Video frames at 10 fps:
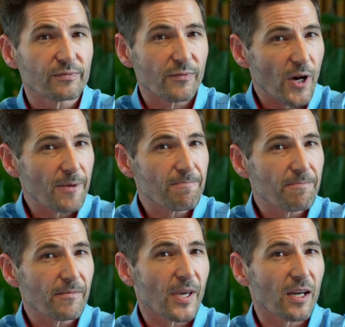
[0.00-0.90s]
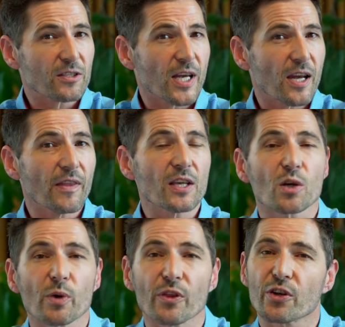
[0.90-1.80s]
right? Understanding that? So
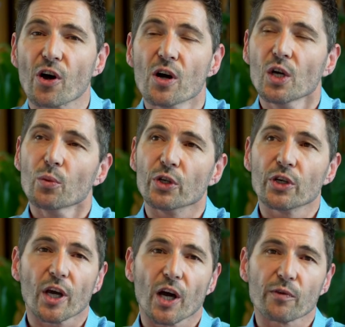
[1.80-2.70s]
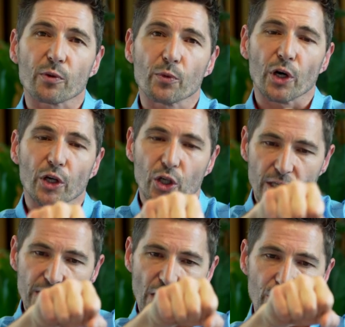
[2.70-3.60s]
when you get home from work, you can
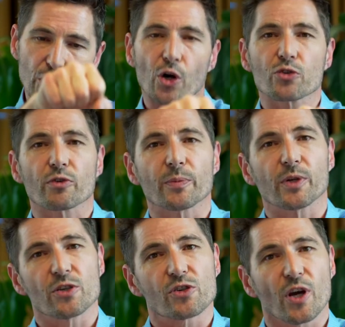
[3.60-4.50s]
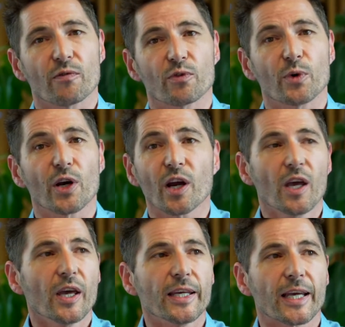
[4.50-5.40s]
tell the dog's really pleased you're home from work.
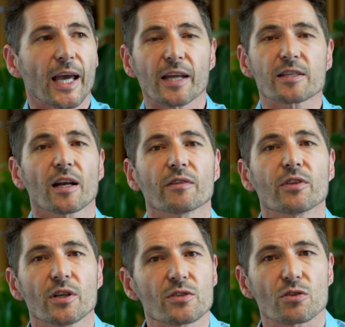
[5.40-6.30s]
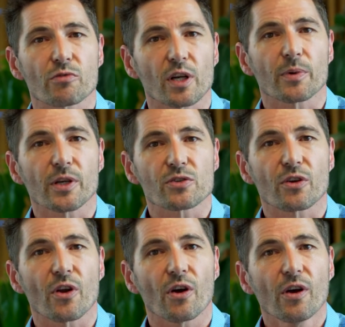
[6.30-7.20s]
You can't tell if the lizard's really pleased or
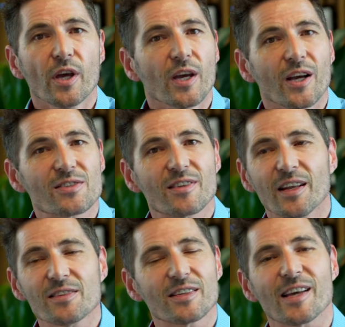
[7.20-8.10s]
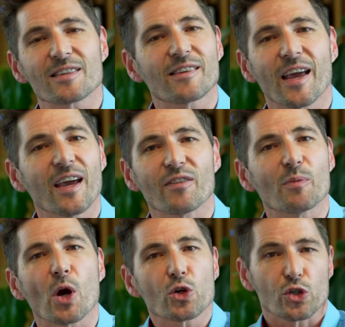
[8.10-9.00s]
not. Because the lizard doesn't have
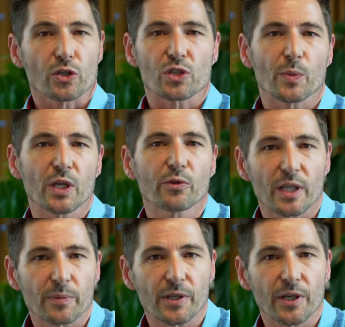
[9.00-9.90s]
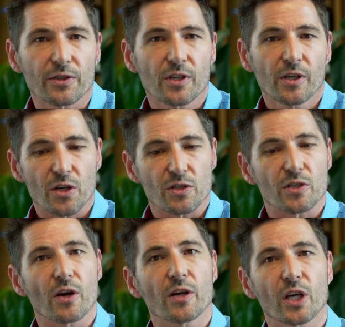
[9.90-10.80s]
emotions to be really pleased, because he's
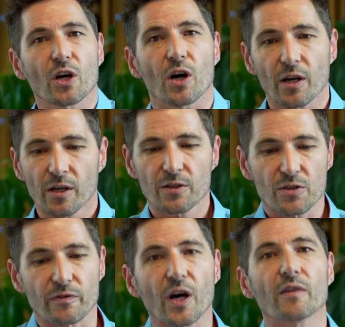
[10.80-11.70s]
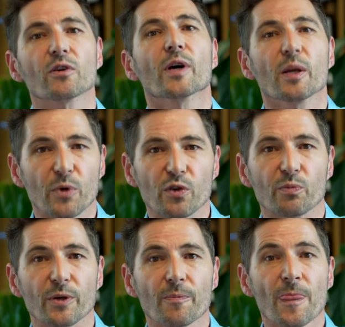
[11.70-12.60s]
only got survival and
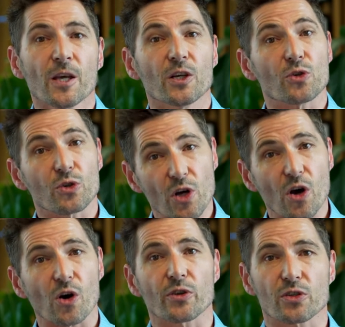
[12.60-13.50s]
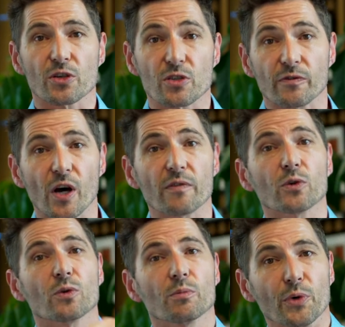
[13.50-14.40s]
movement. It's your dog that's got
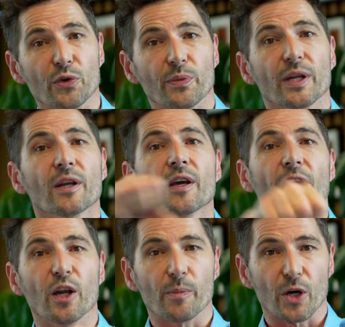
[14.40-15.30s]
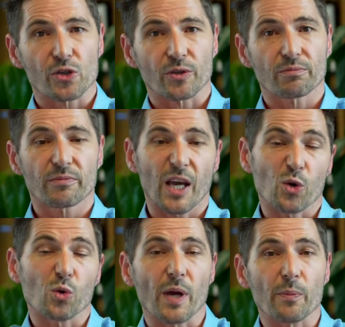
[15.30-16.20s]
survival, movement, and emotion, and
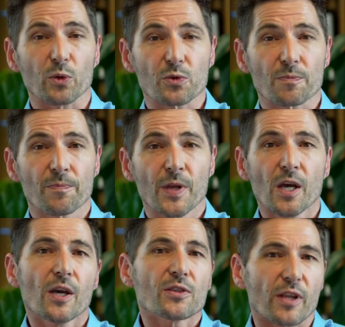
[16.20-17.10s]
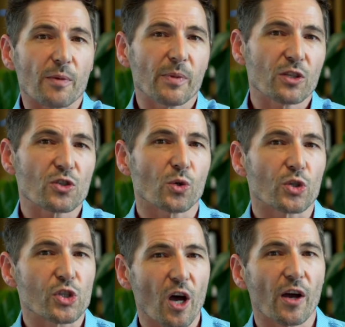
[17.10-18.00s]
all mammals. So that means your
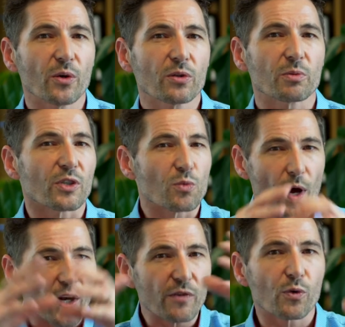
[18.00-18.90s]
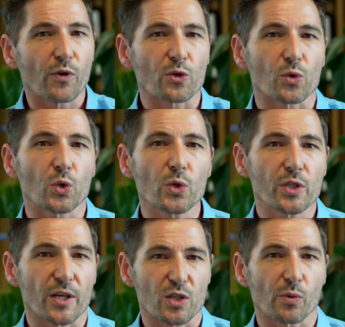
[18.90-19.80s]
child, with this wonderful frontal
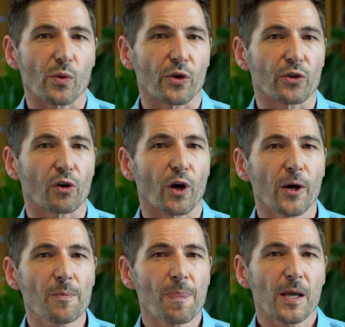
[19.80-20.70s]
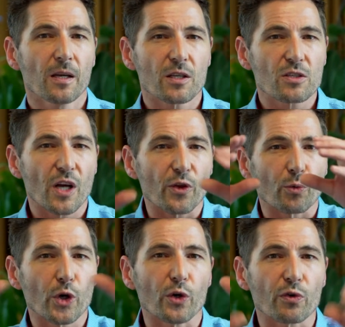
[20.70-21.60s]
cortex that we want to grow, it's like the
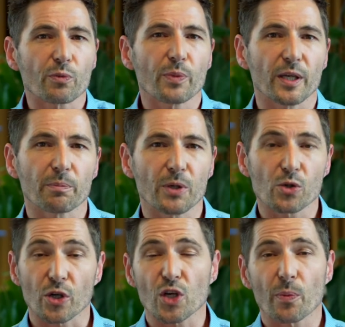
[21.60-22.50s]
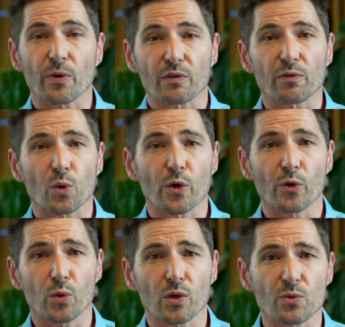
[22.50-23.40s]
roof being built on top of the floor and the
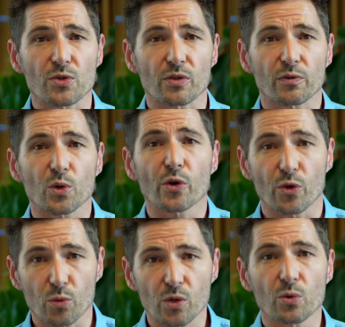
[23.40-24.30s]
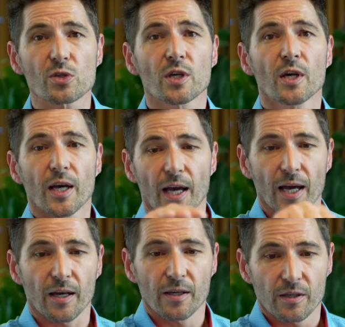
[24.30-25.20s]
walls. And the floor and the walls
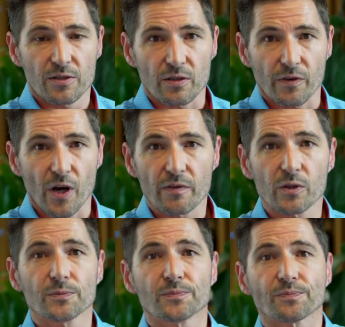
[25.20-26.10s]
are survival,